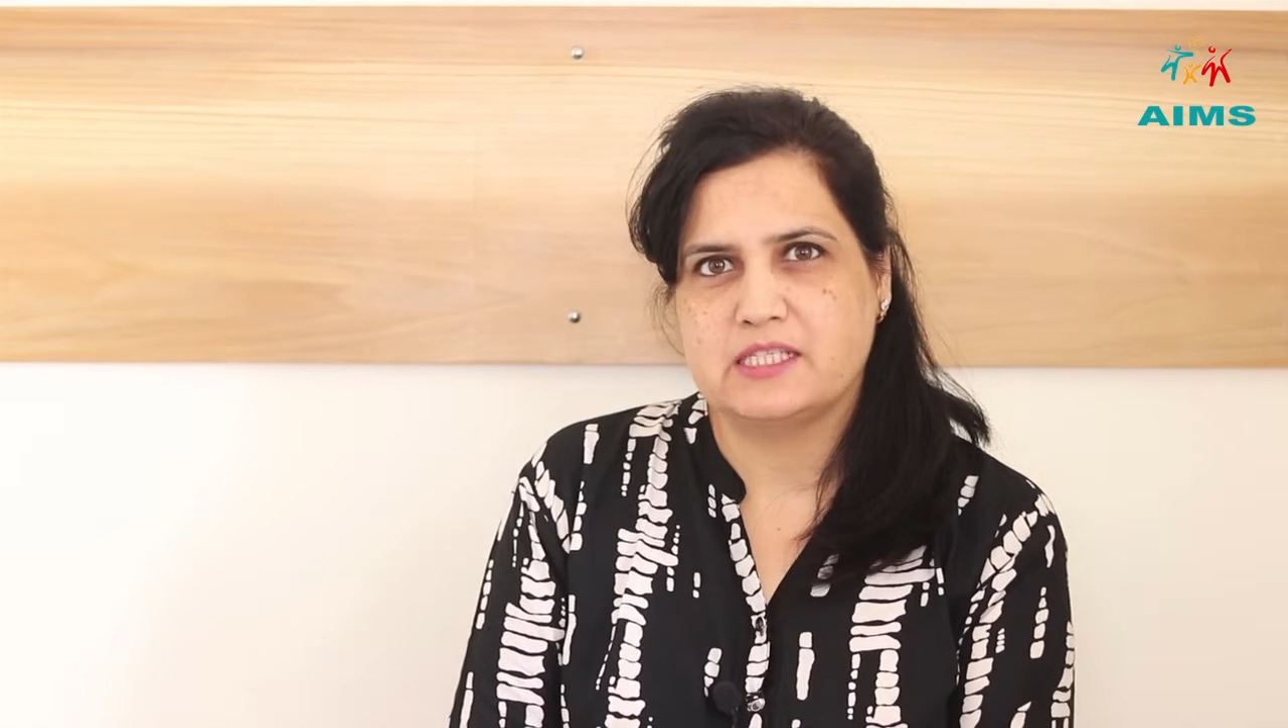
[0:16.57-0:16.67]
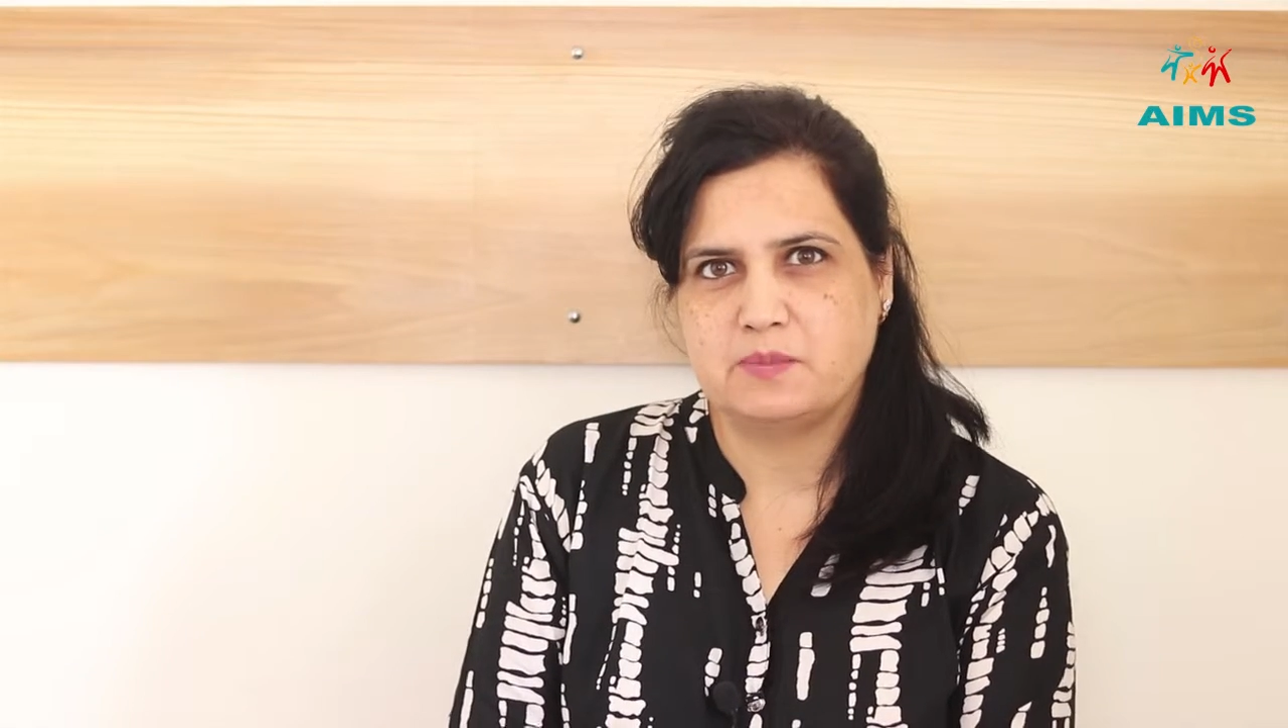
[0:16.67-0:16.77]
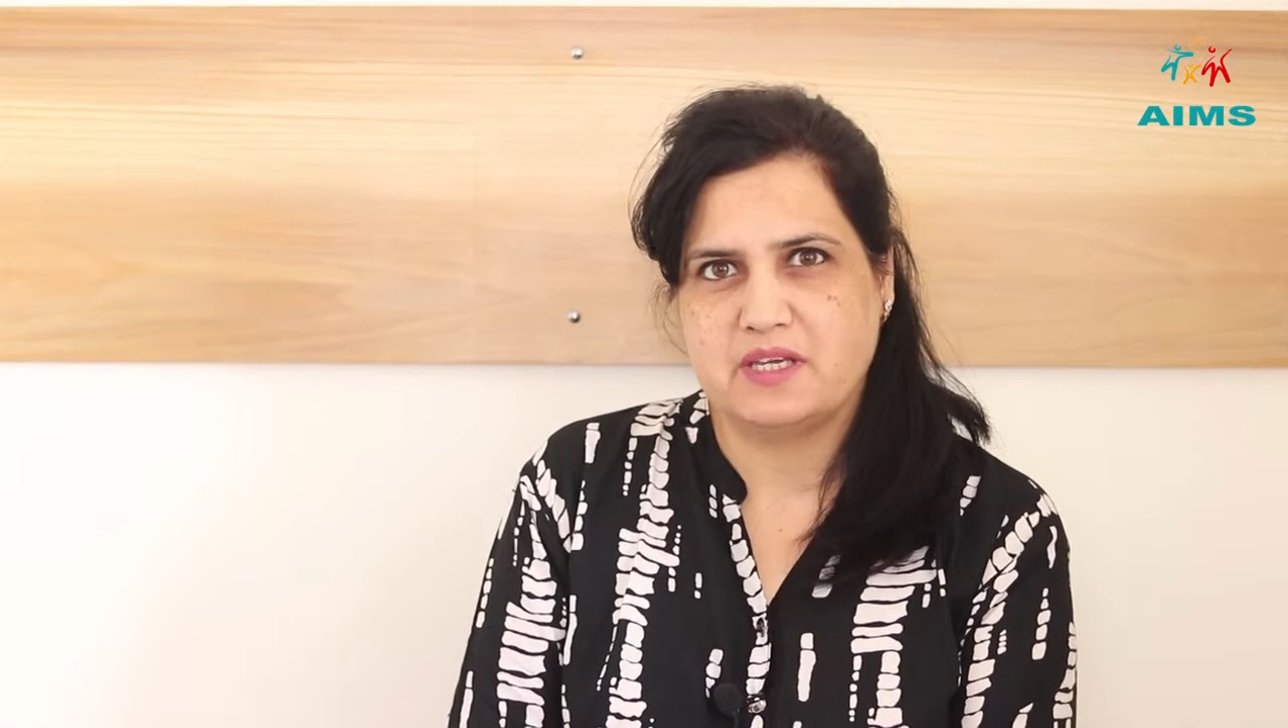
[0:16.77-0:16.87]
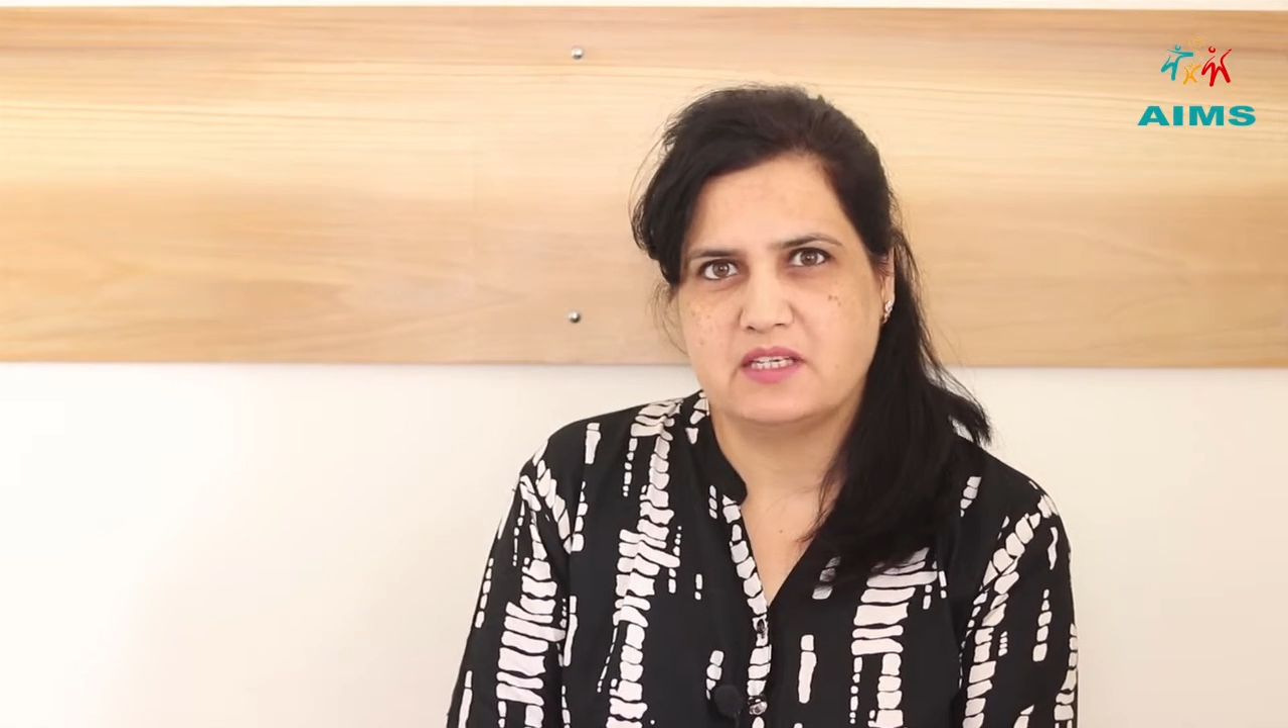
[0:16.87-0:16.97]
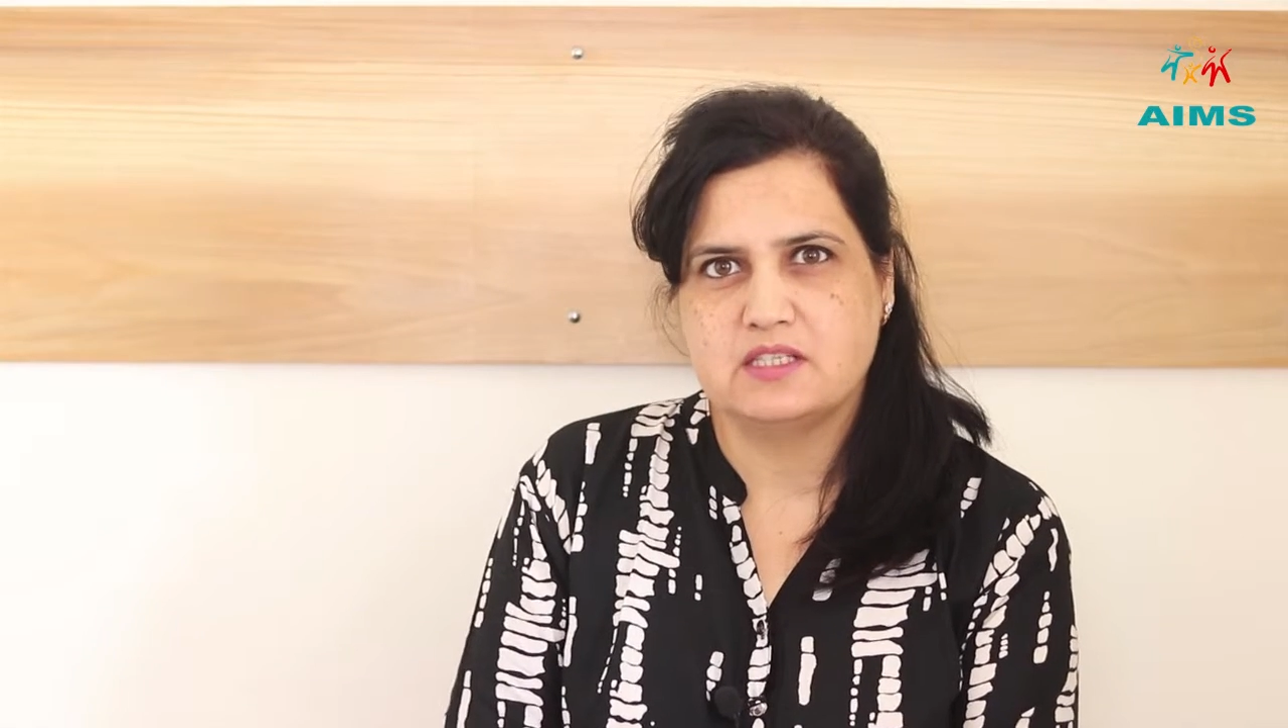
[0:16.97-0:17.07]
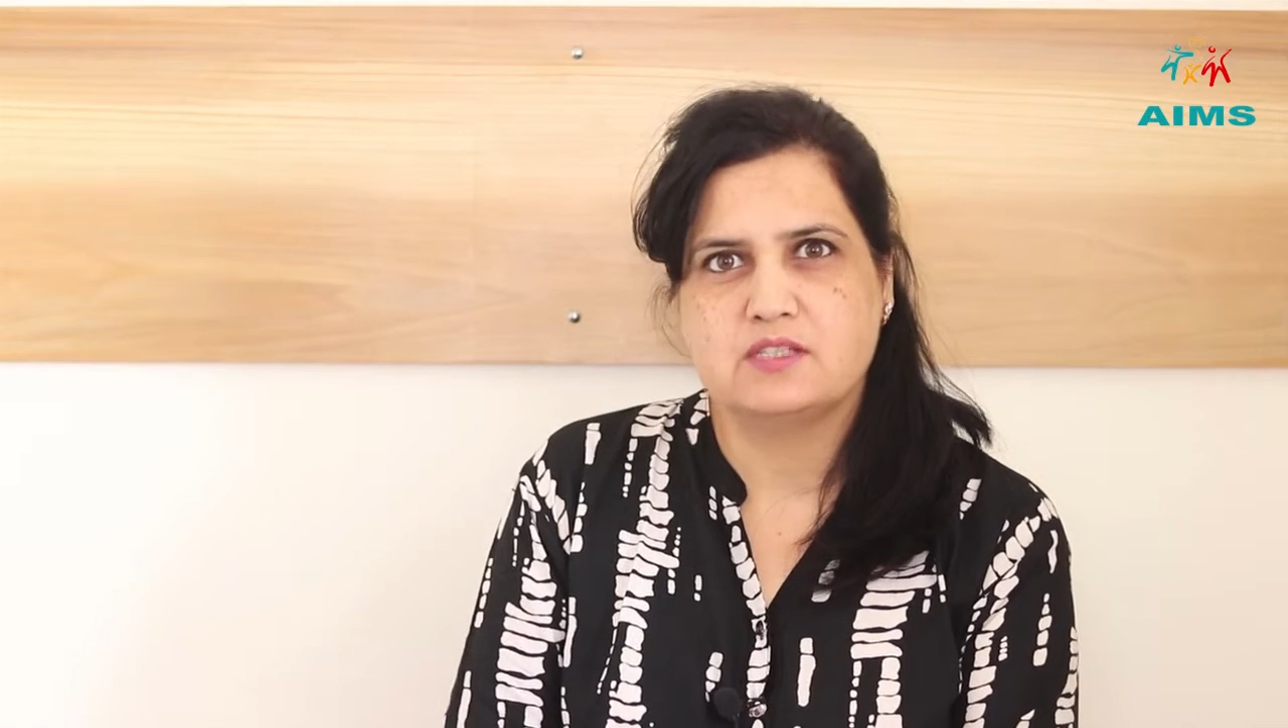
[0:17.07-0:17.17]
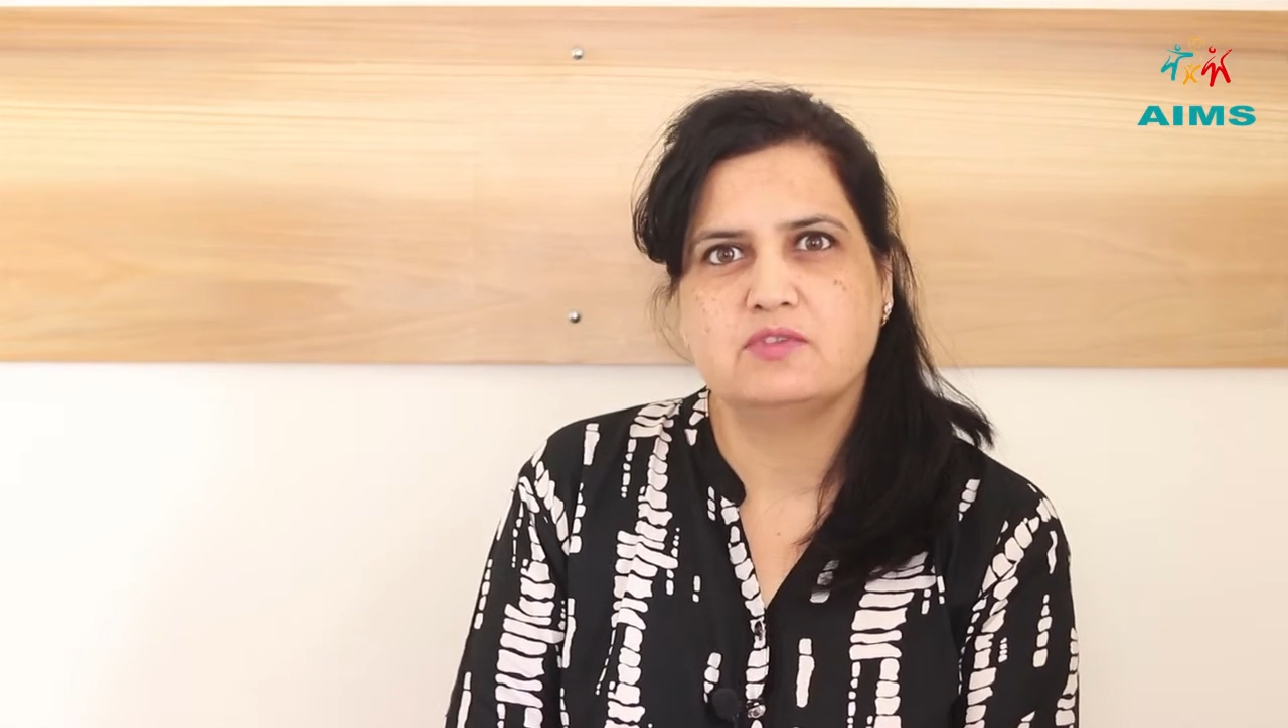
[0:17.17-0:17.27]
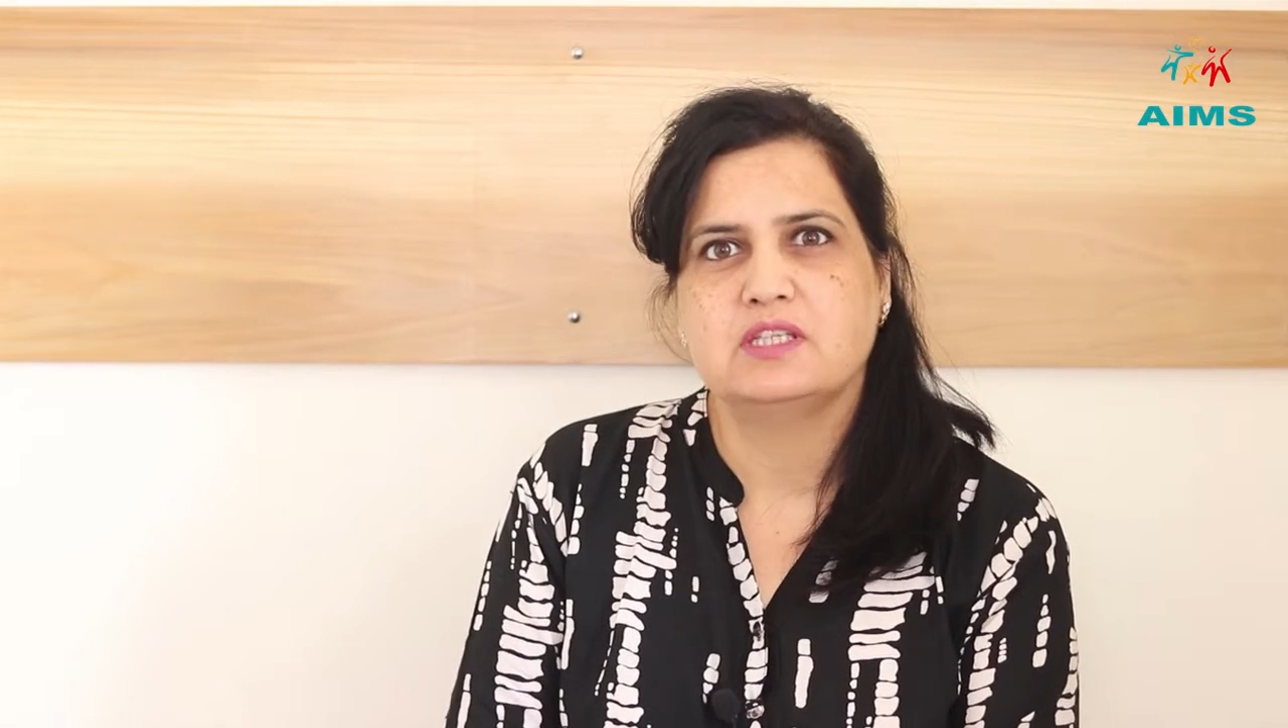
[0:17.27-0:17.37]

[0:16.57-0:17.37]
experience